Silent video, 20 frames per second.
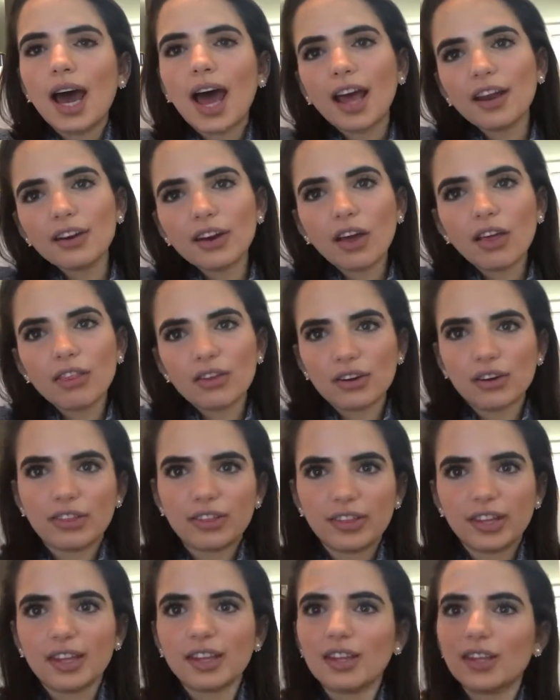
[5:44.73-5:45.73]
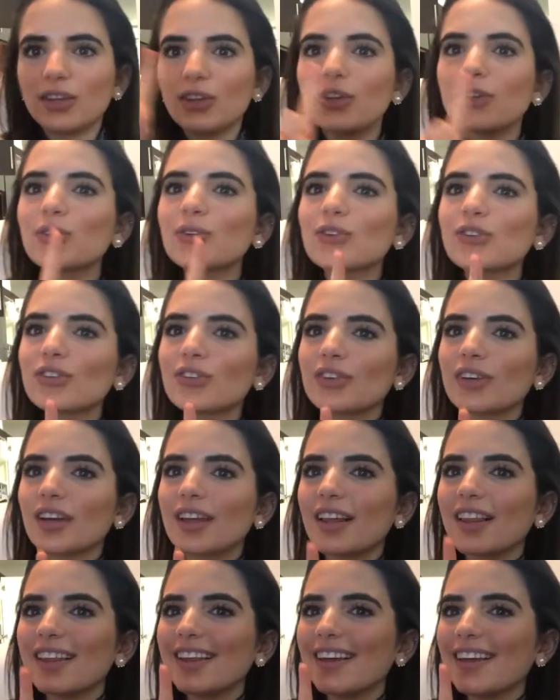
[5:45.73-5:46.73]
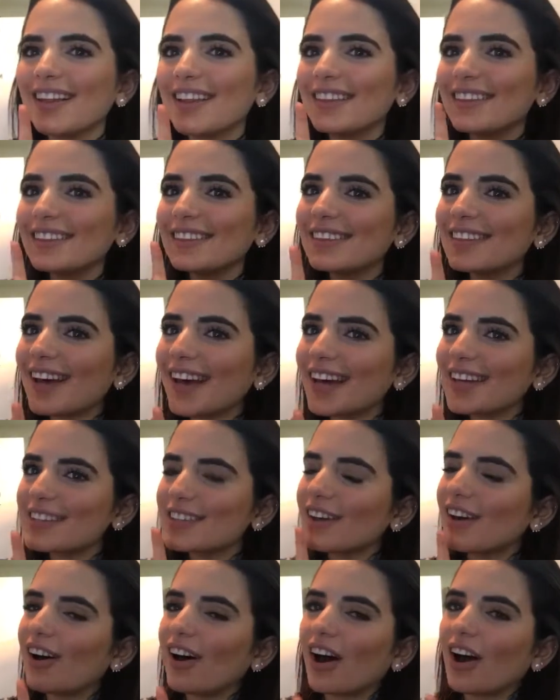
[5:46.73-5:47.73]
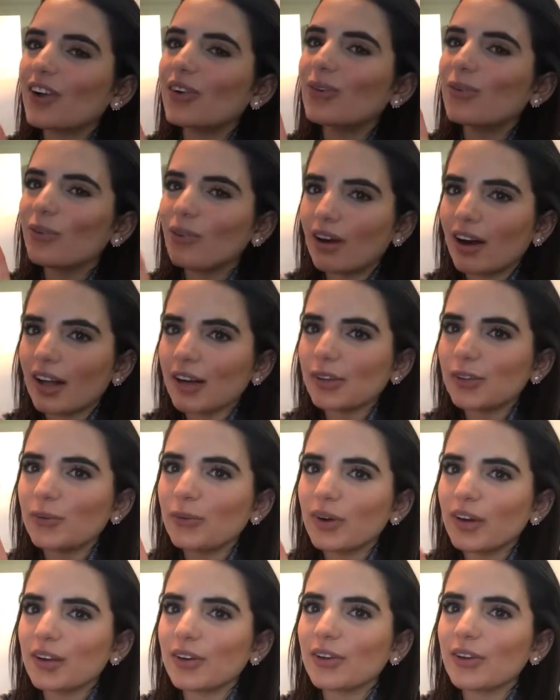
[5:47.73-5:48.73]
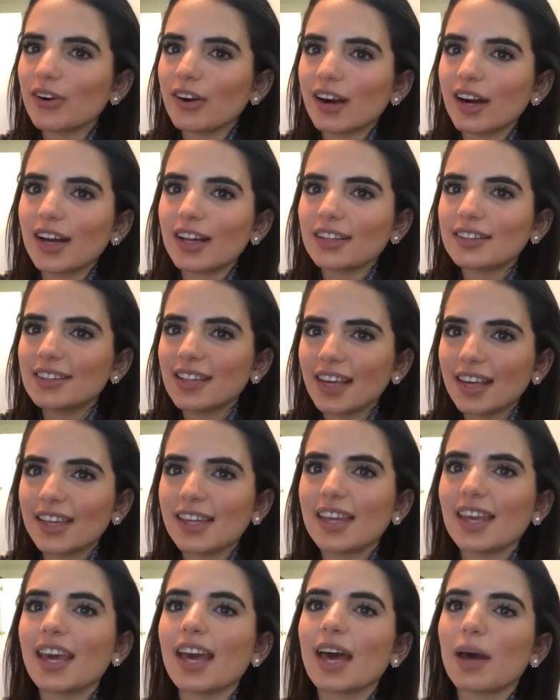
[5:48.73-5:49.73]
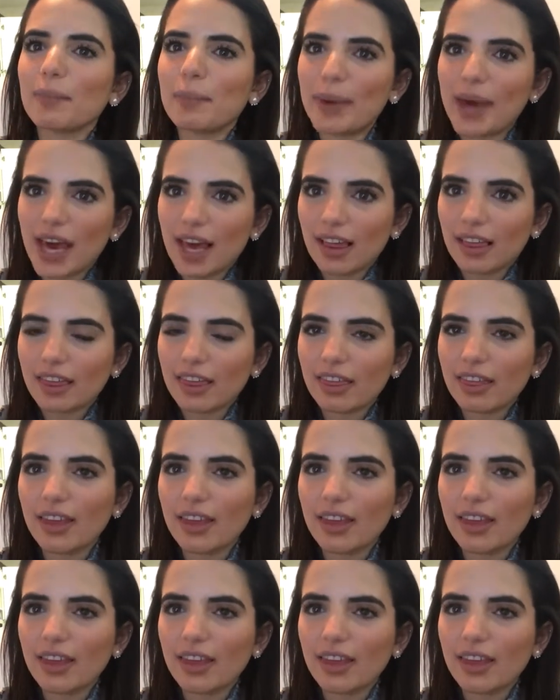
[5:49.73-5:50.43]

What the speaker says: Another thing, use less hot water when you are taking a bath.